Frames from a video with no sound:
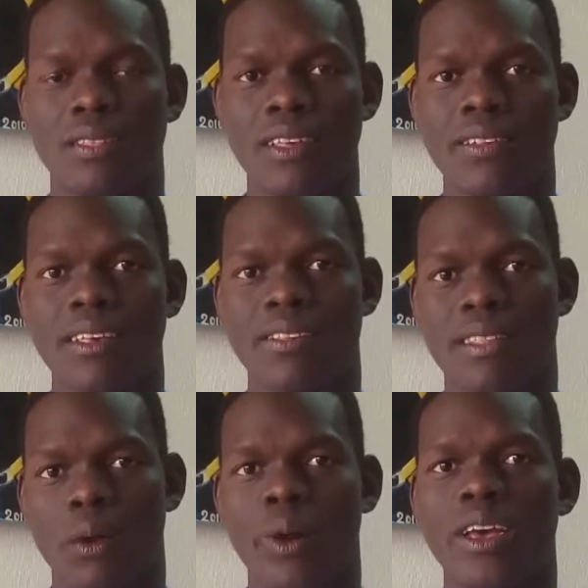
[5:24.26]
this is
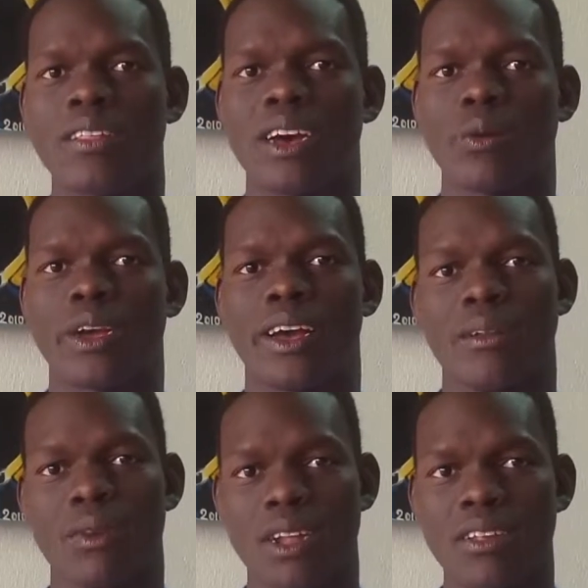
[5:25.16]
the way that we
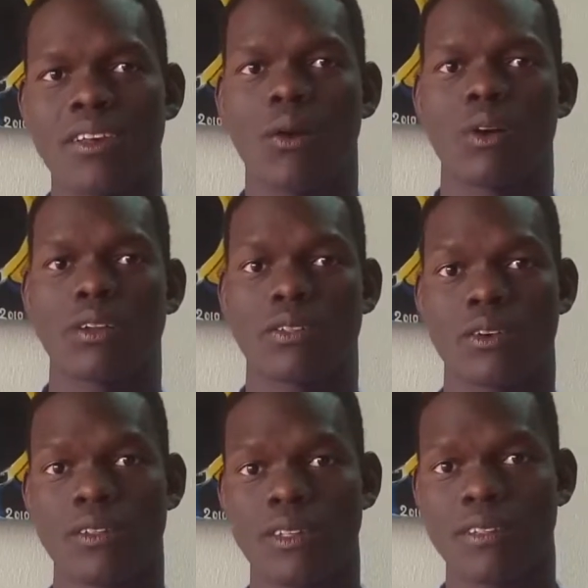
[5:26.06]
can manage our
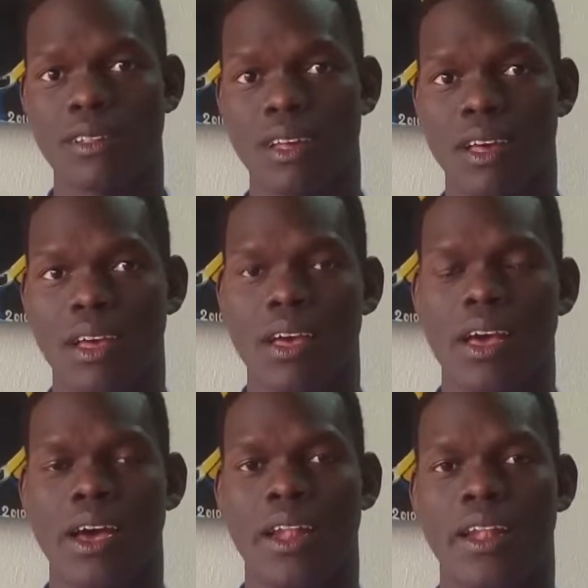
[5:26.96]
resources
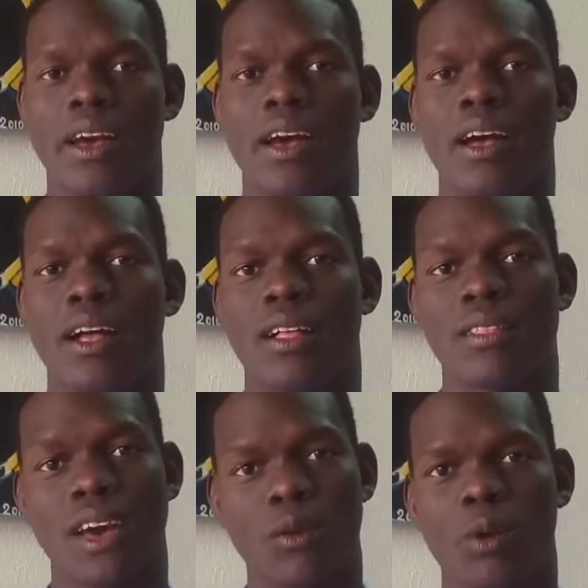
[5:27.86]
and uh,
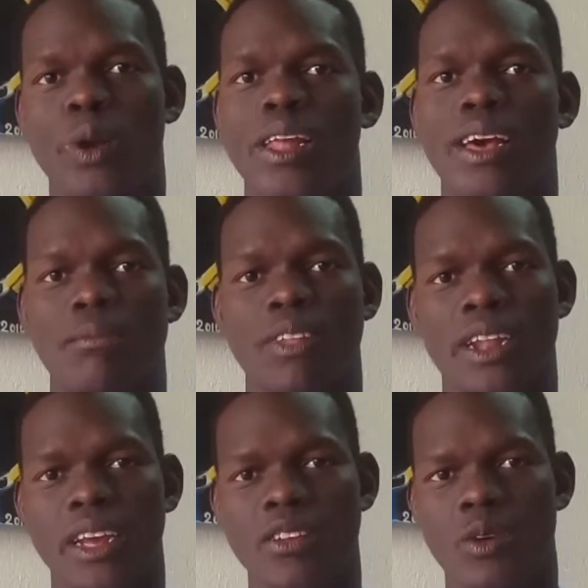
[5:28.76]
that one will help
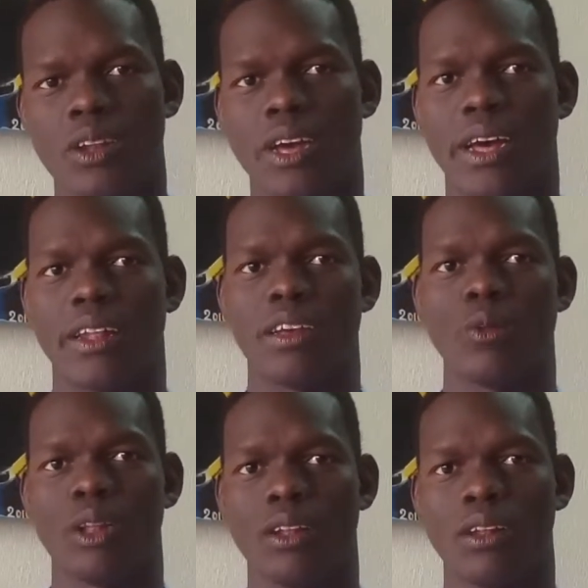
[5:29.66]
the nation and it
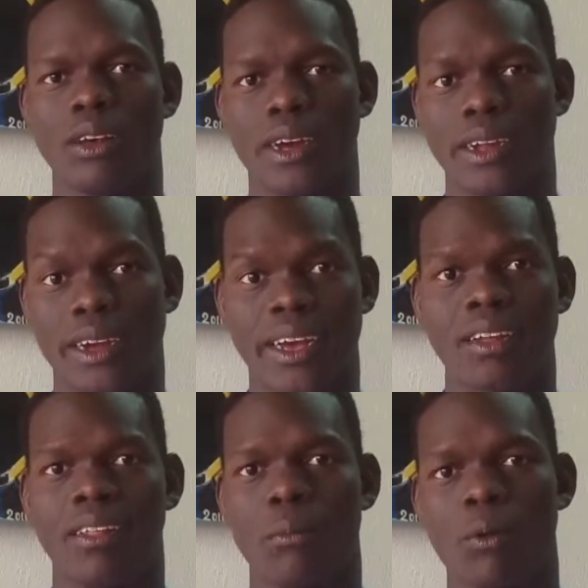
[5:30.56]
will
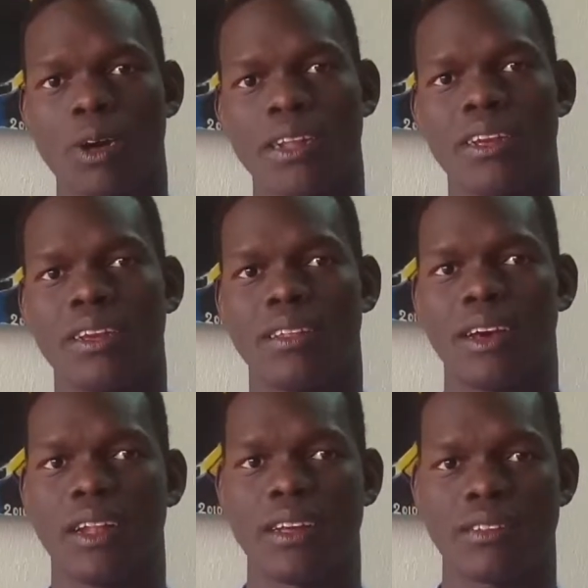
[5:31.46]
eradicate the poverty in
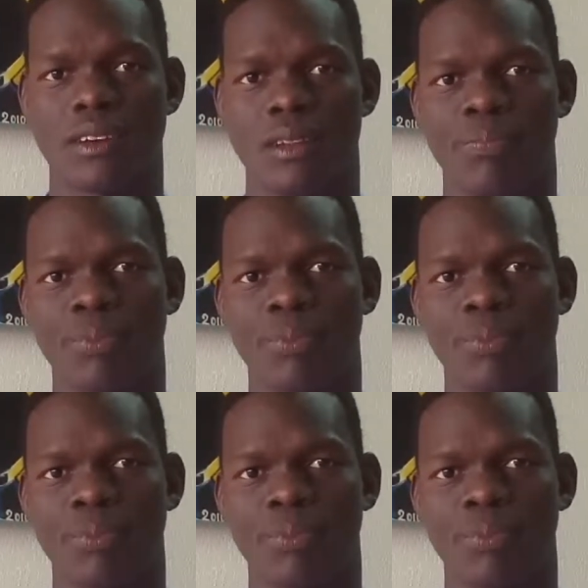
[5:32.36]
the nation.